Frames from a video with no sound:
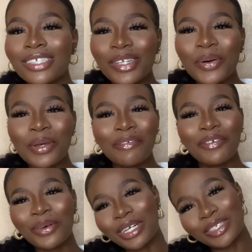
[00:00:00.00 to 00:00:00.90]
so if
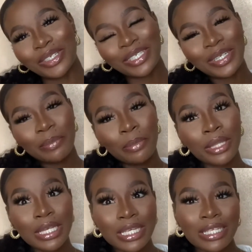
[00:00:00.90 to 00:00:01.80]
you are interested,
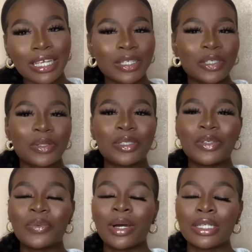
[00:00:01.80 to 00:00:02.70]
please ensure
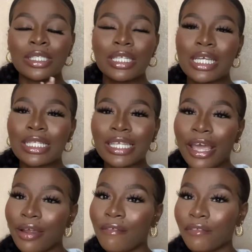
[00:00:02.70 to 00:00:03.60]
to watch the
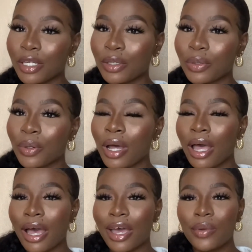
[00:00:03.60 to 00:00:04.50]
entire video.
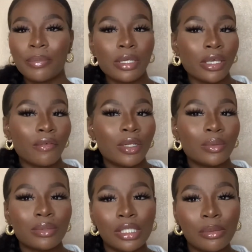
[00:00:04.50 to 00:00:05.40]
I will be giving
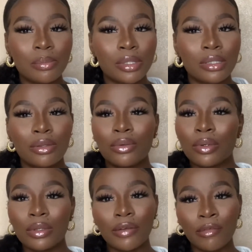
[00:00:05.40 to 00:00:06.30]
out tips
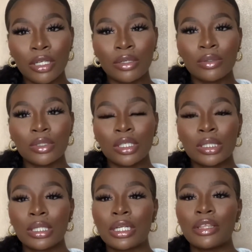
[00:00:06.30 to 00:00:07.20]
throughout the video,
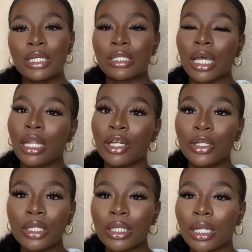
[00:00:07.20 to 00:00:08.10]
just the things I
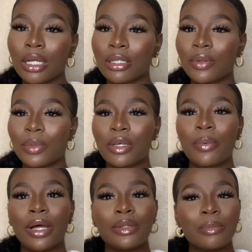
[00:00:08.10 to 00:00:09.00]
learned along the way
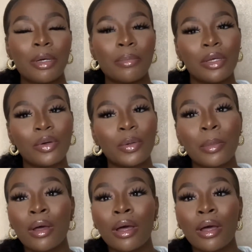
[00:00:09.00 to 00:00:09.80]
while doing my makeup